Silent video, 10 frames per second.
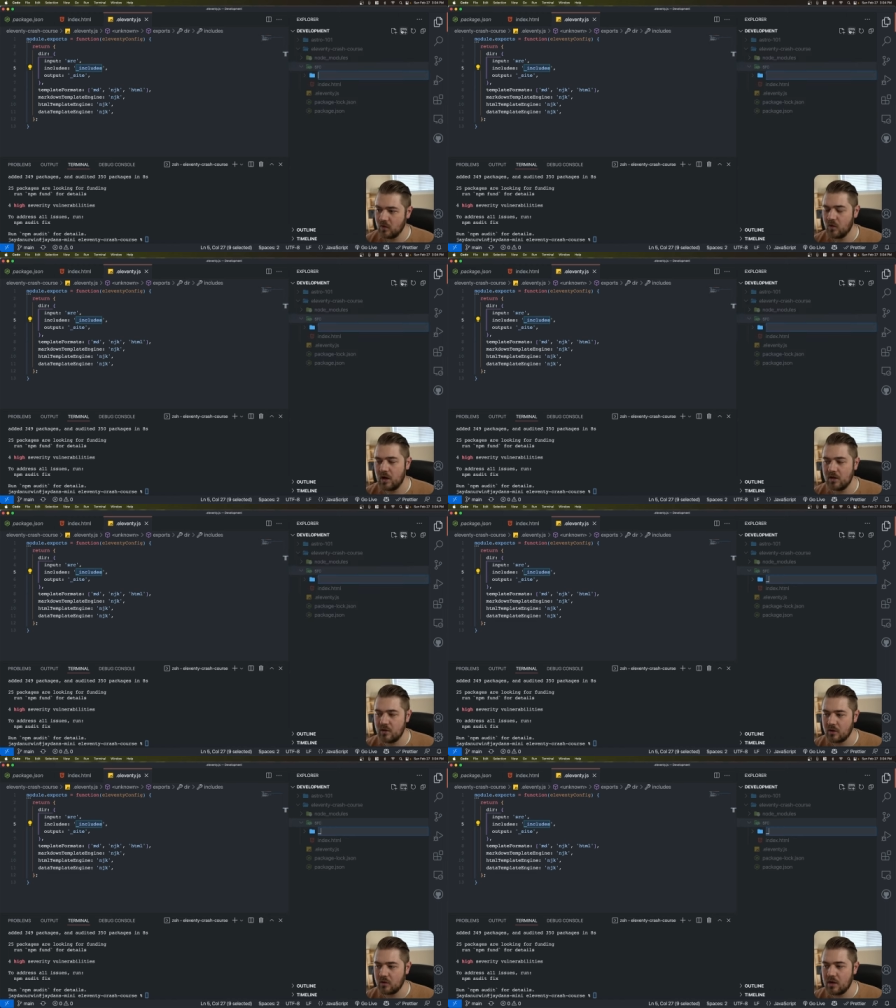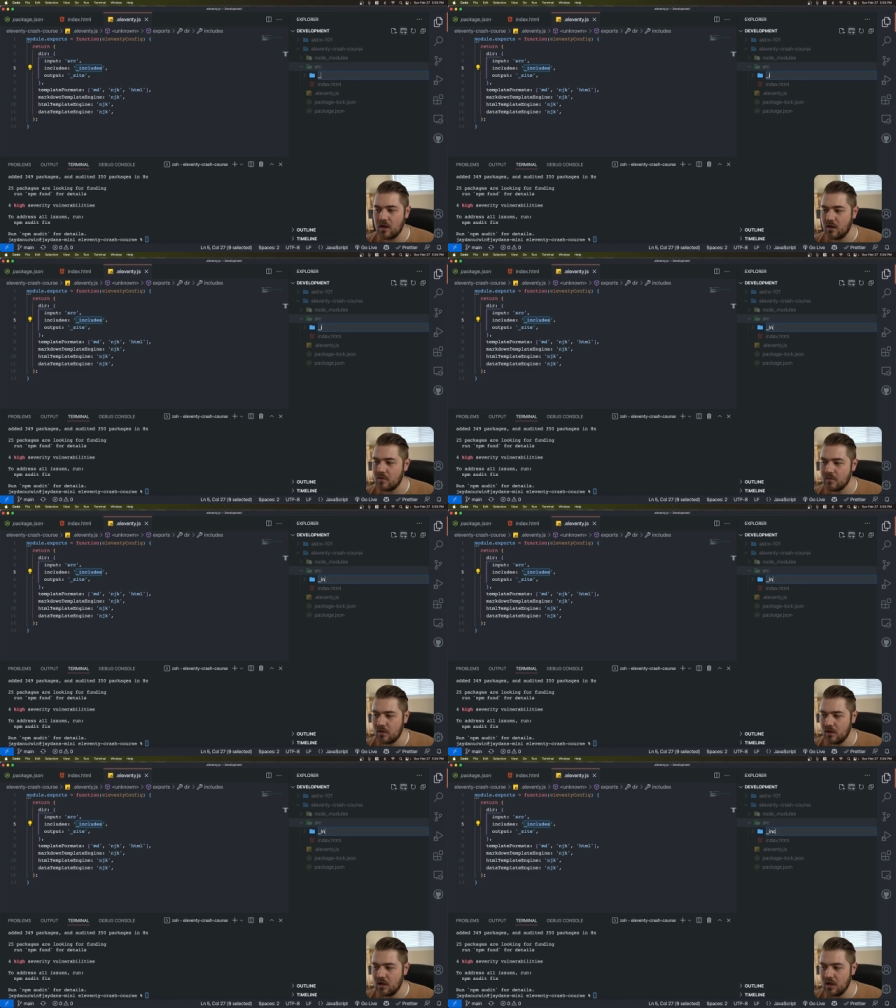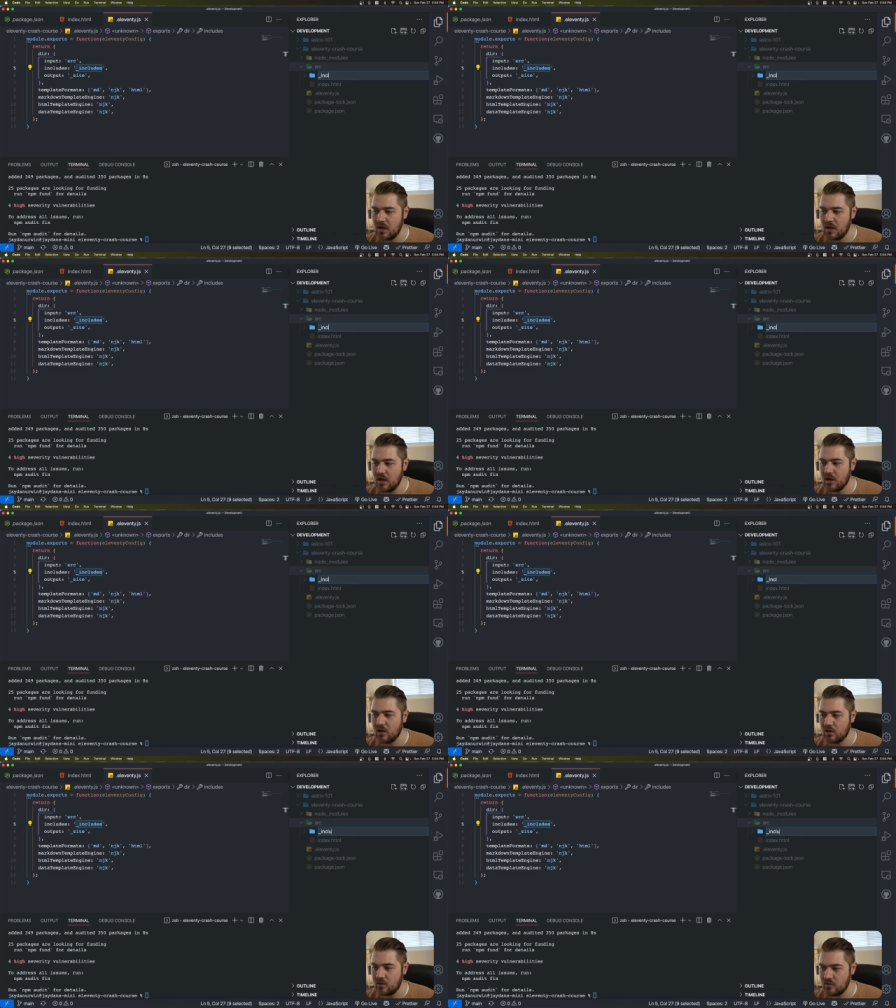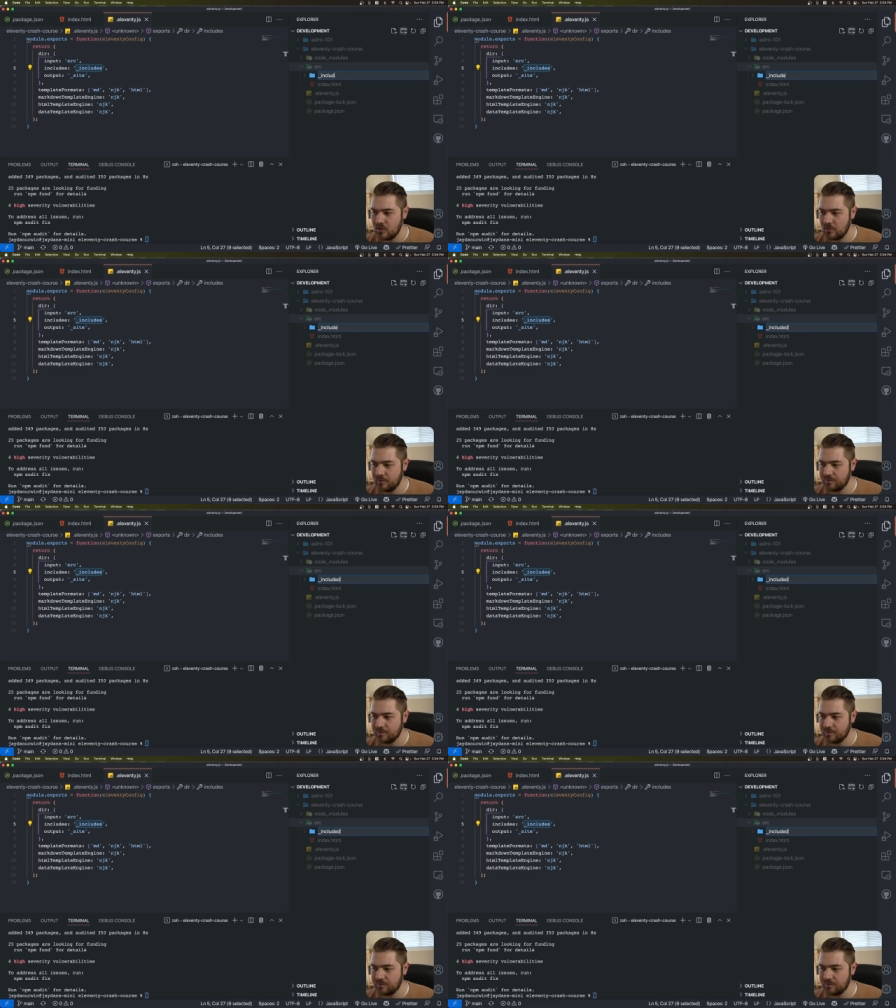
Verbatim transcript: create a directory of includes